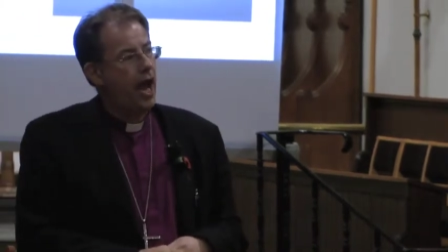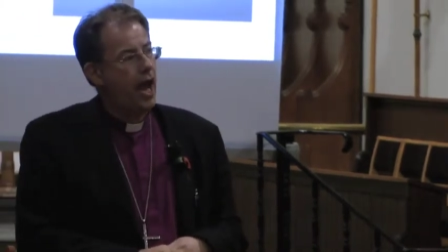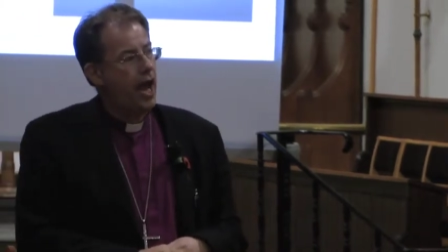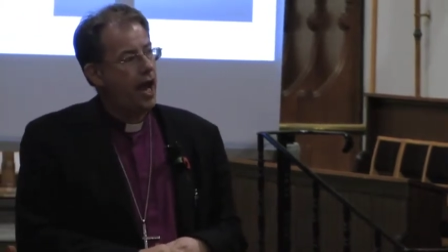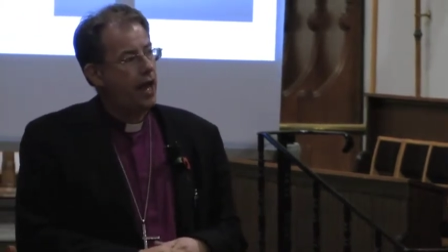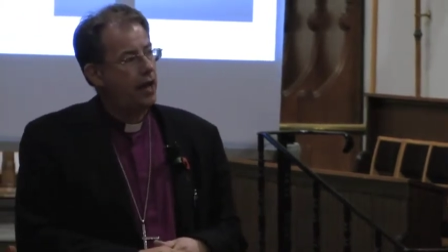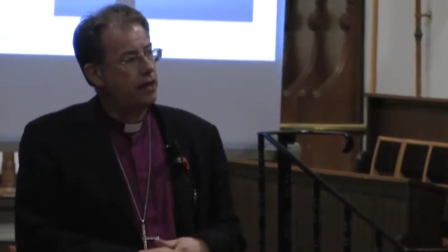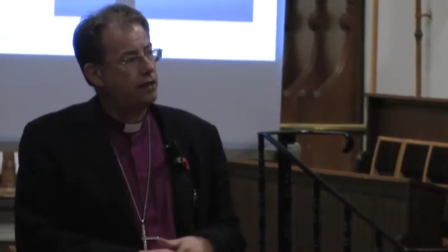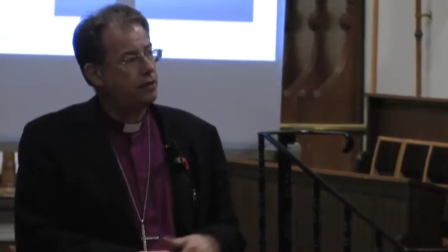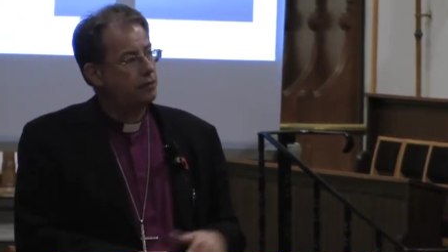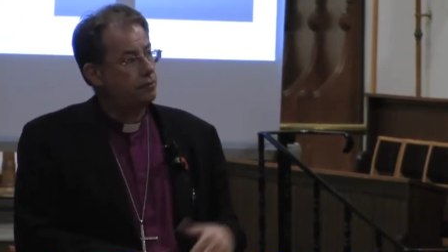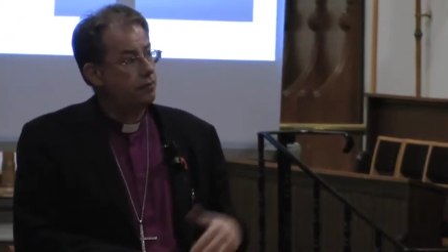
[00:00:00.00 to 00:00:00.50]

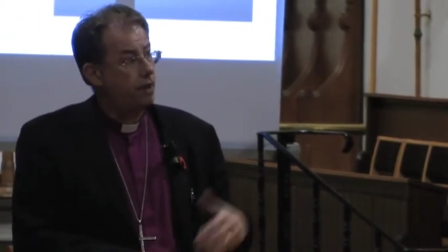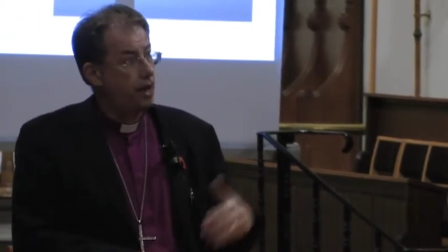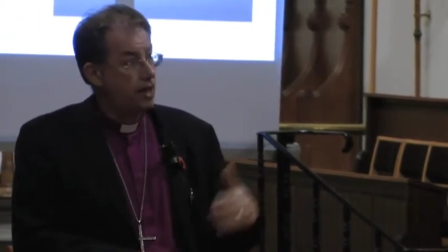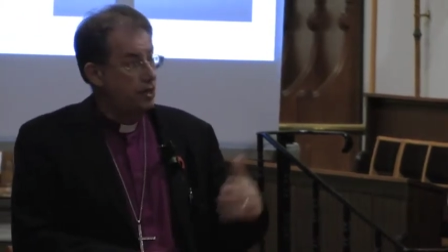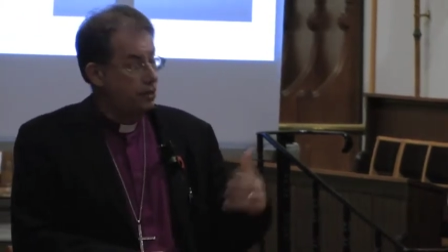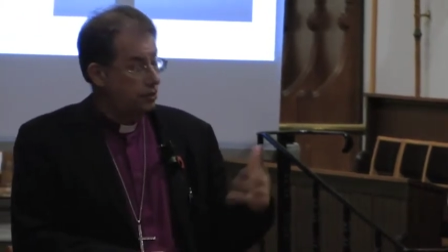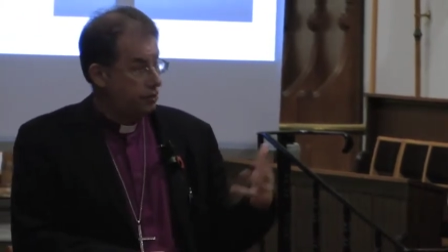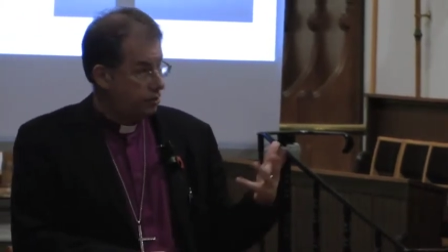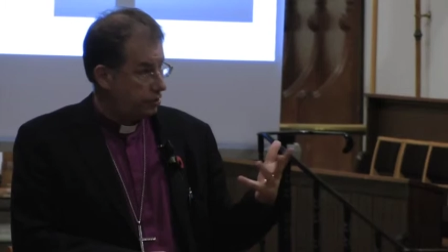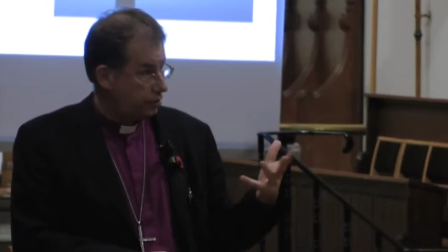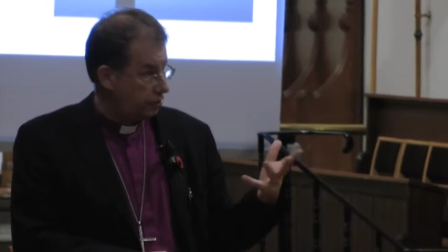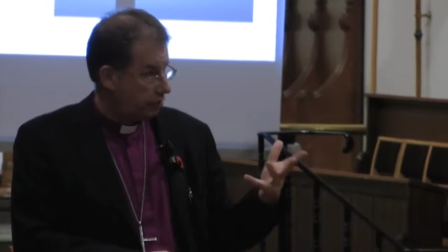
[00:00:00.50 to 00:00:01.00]
and
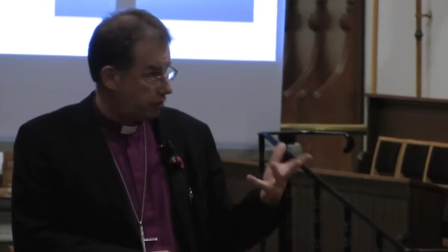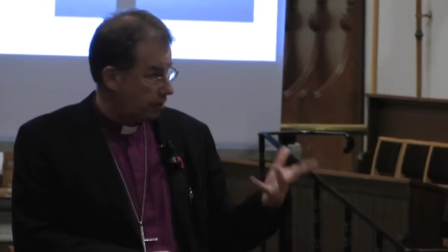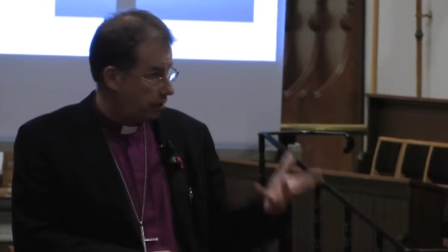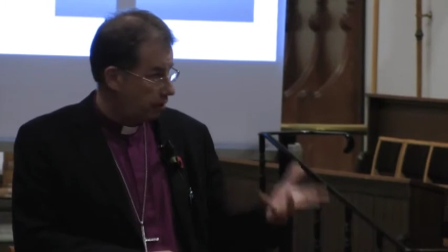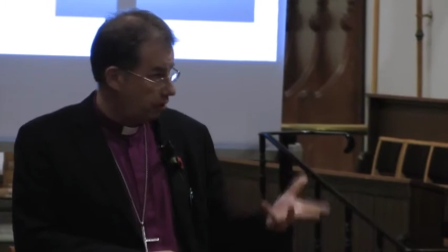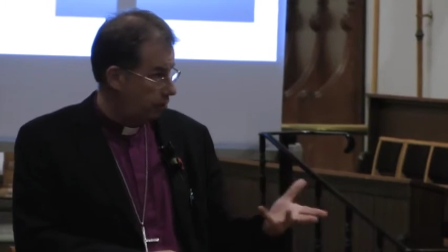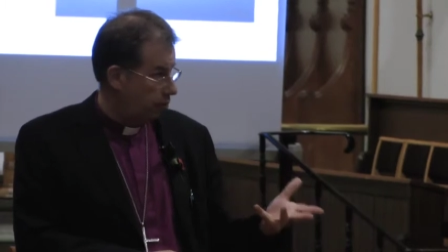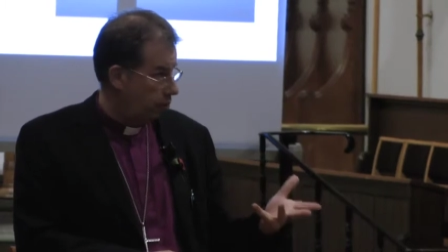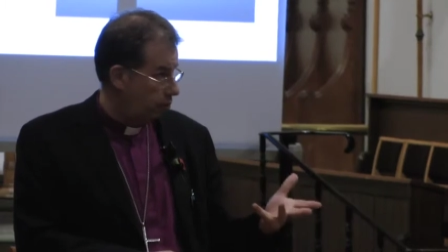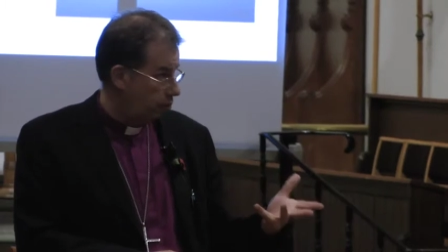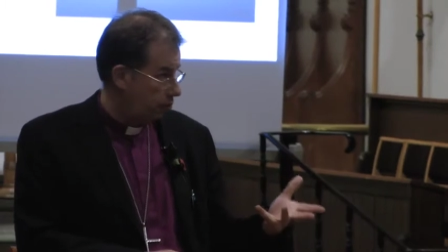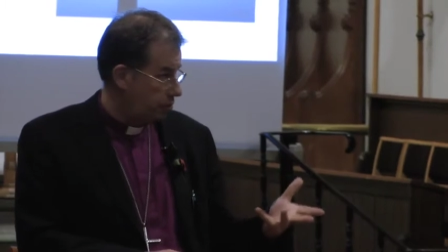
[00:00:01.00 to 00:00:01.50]
went to
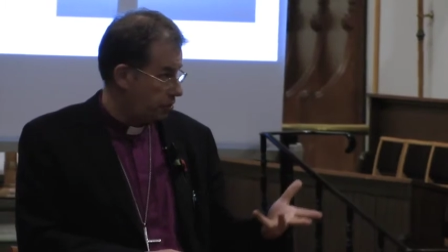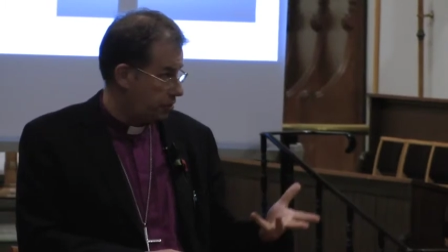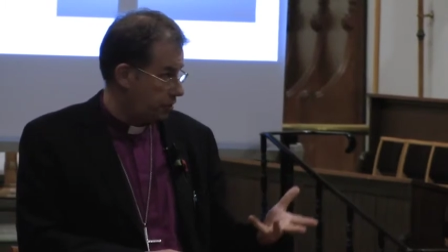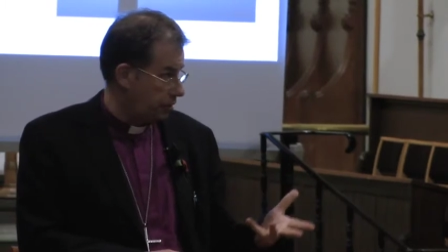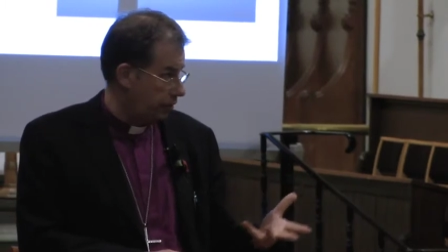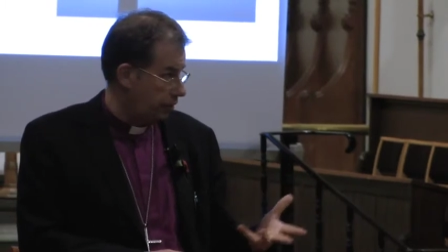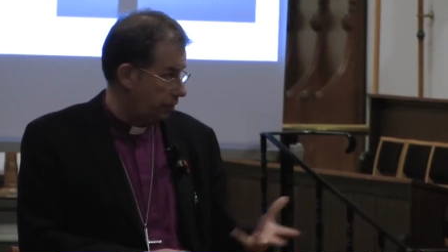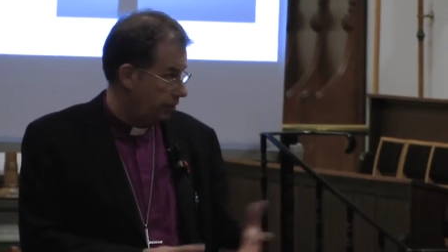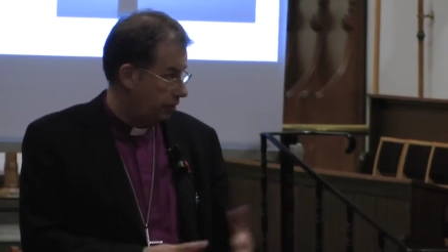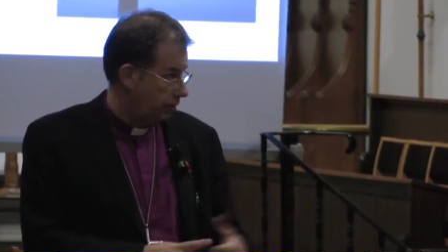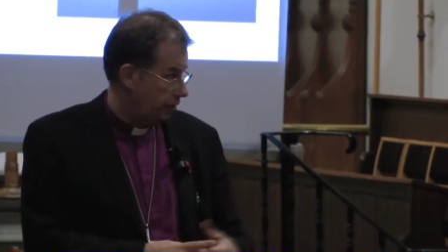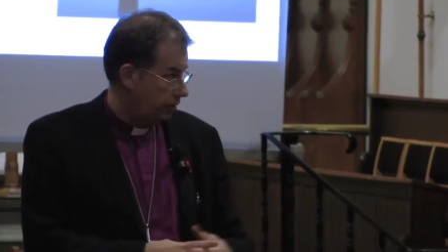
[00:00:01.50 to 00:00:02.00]
the
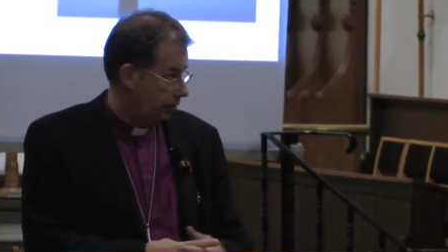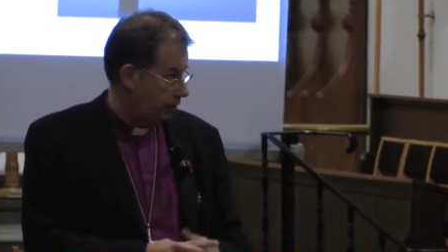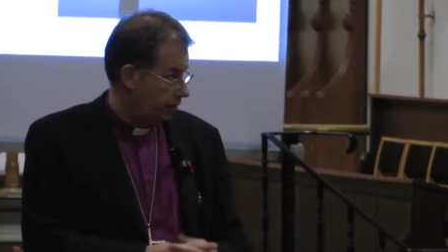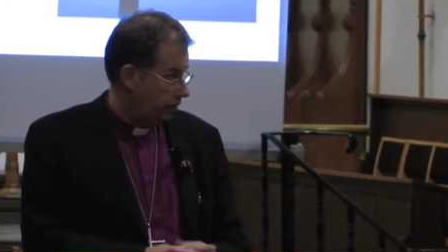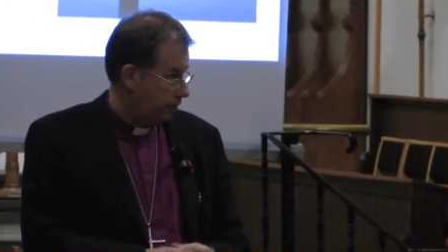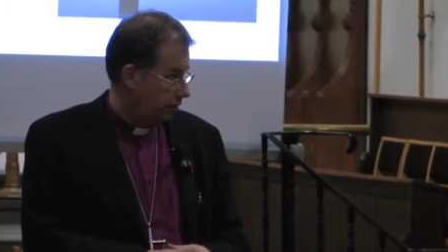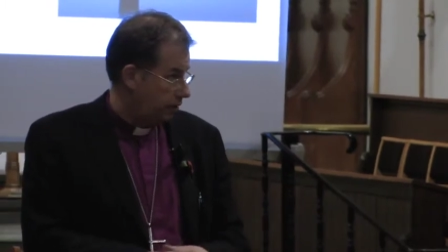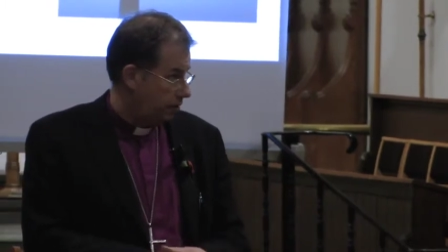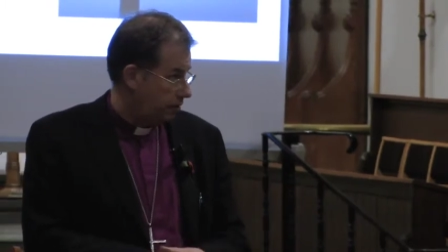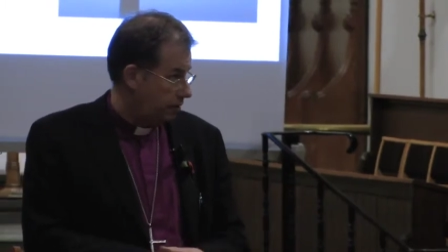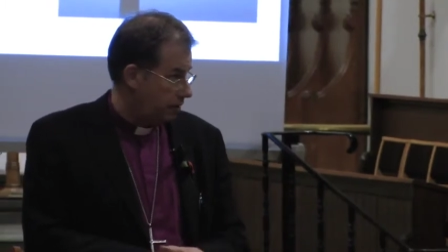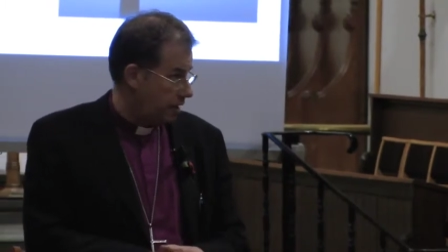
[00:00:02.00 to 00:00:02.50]
Lawton
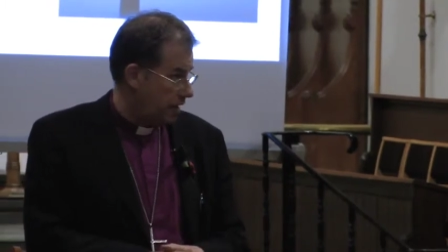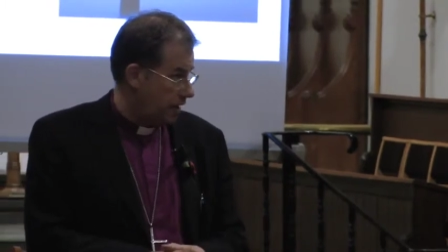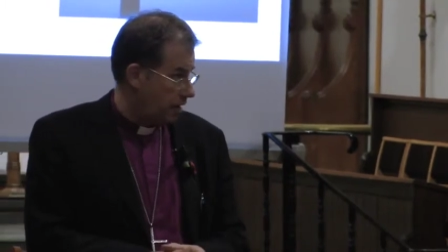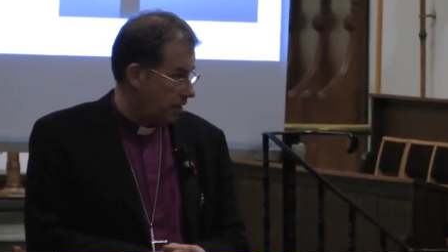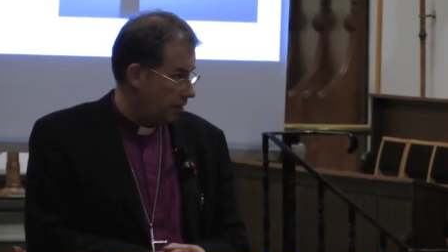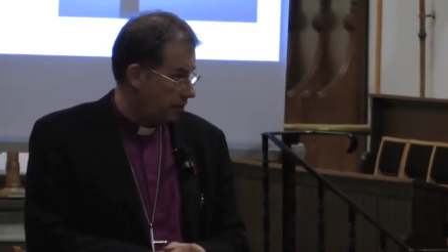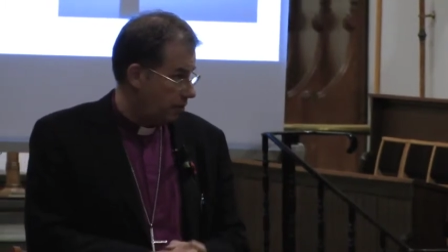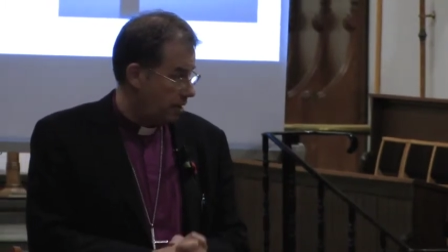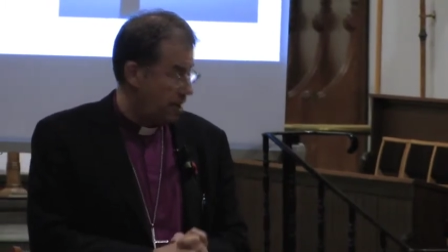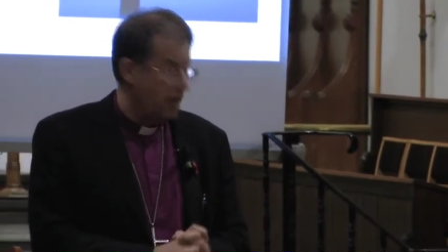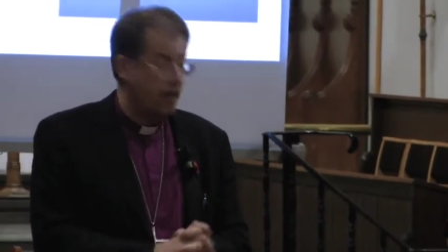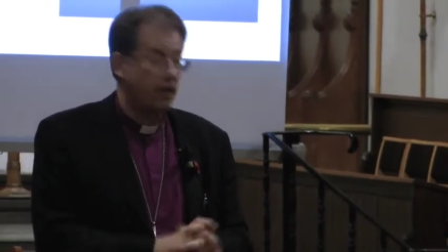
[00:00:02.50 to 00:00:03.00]

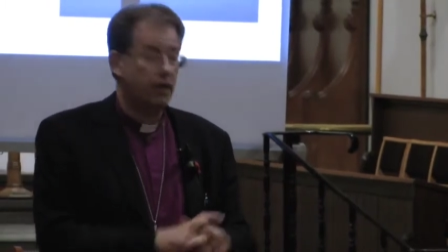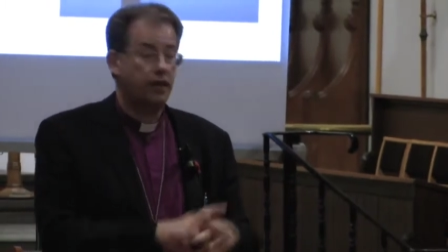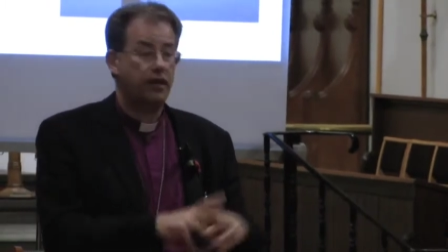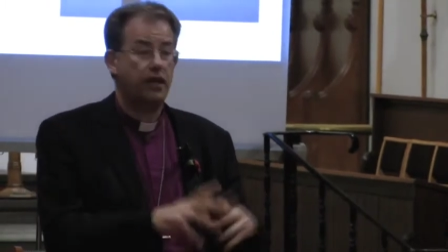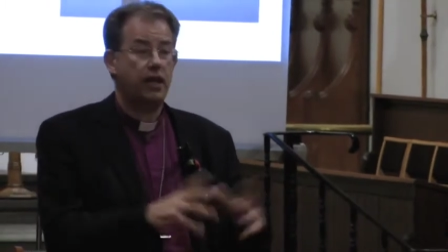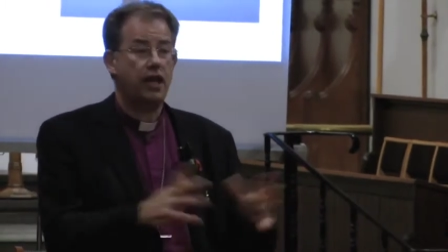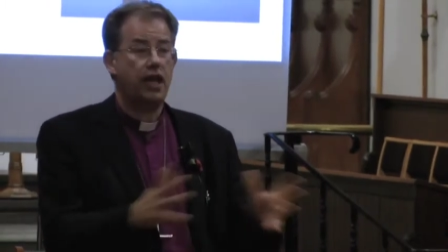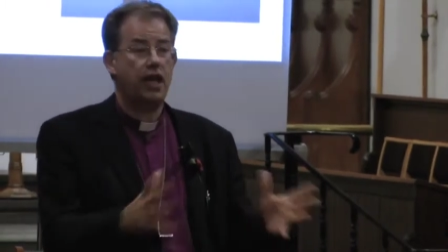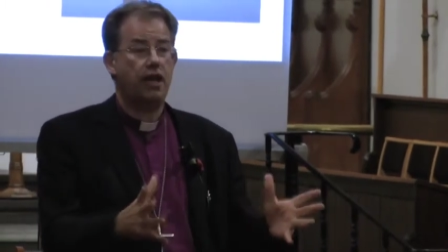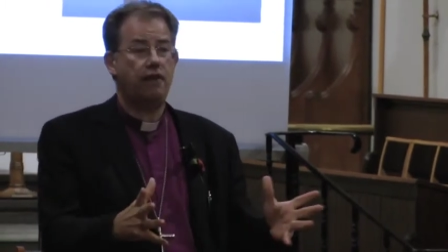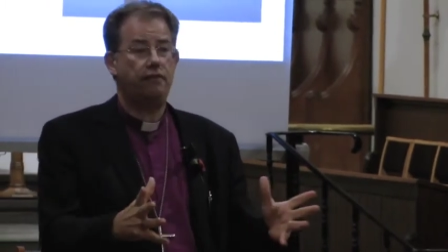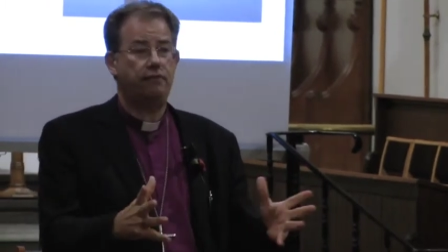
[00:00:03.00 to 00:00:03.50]
Deanery
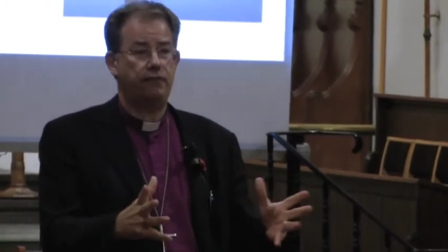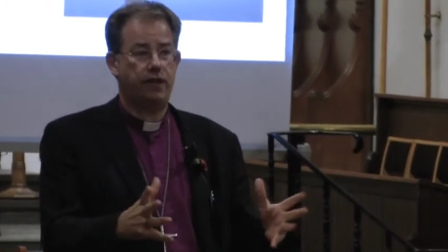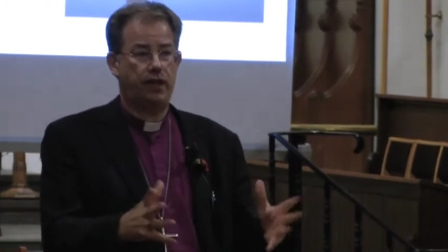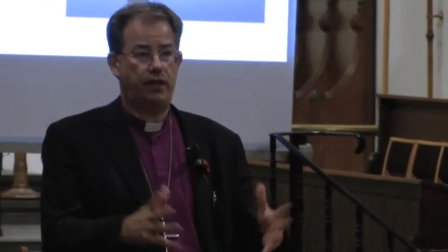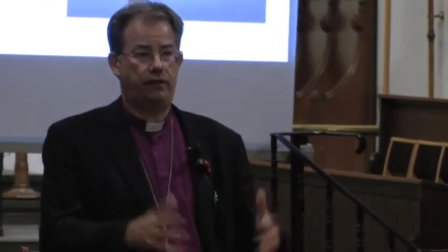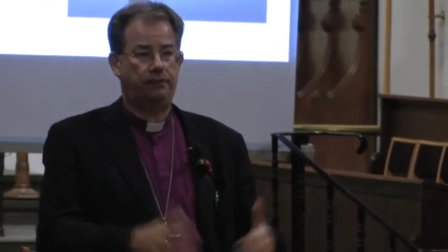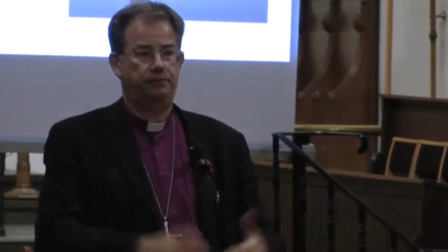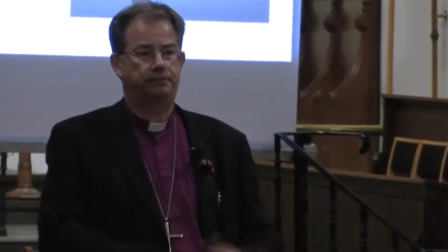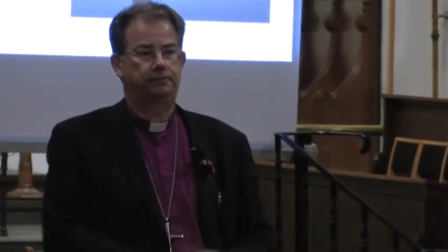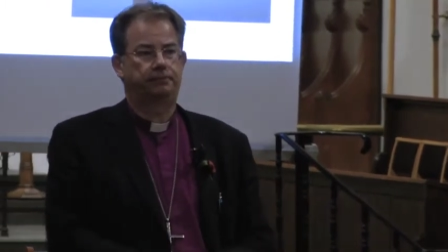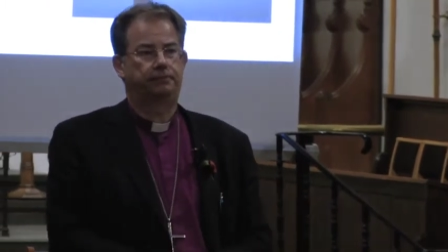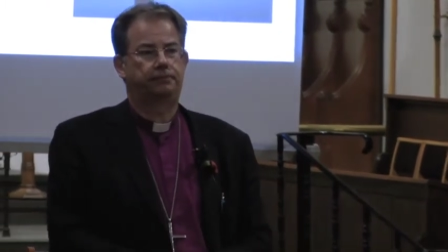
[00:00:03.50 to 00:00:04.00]

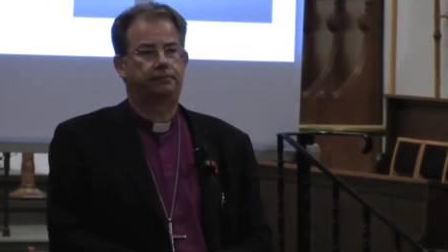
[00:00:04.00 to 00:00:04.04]
evening,